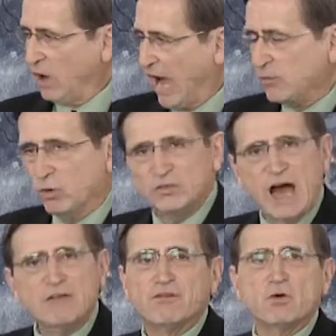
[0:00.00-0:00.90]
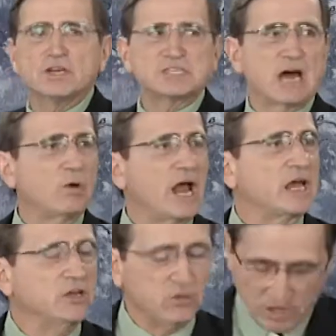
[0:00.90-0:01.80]
I will not focus on what I
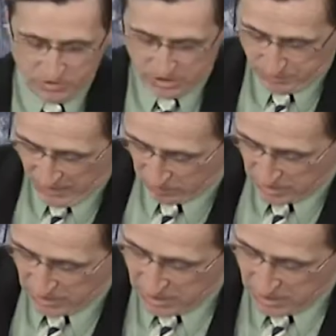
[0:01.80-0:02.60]
can do nothing about.